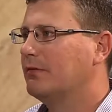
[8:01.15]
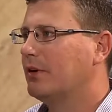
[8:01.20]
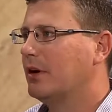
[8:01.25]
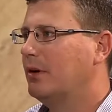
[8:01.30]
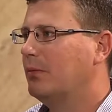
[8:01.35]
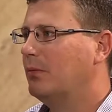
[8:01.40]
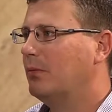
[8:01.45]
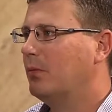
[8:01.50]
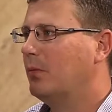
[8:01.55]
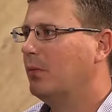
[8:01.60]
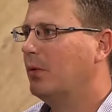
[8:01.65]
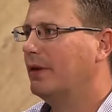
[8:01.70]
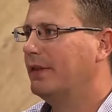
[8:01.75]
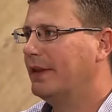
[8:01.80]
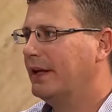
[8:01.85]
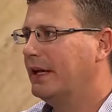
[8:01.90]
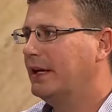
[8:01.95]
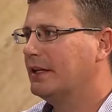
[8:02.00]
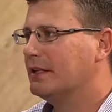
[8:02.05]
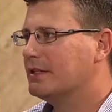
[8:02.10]
from
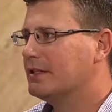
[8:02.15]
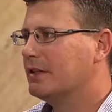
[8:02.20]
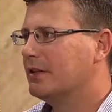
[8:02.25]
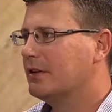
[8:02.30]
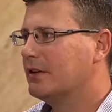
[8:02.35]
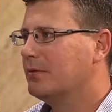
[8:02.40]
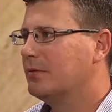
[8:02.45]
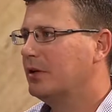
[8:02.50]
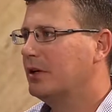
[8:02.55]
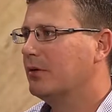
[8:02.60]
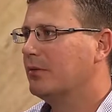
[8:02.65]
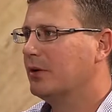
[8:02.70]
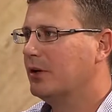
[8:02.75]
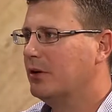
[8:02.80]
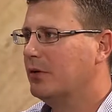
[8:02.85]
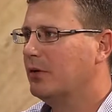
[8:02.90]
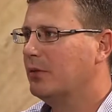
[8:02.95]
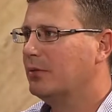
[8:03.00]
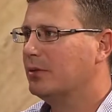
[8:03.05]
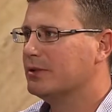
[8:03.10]
what they consider to be
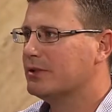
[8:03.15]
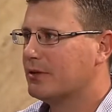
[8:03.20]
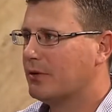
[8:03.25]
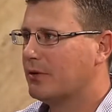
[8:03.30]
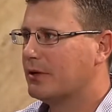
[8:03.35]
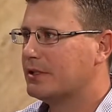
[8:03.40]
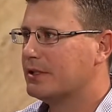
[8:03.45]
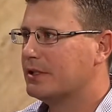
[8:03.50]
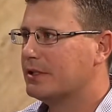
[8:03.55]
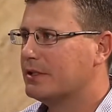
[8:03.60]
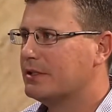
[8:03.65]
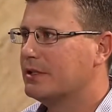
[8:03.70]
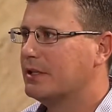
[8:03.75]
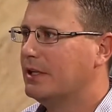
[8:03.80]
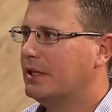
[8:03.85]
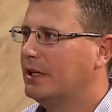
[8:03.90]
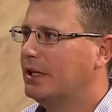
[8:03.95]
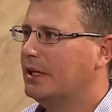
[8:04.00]
renewable sources.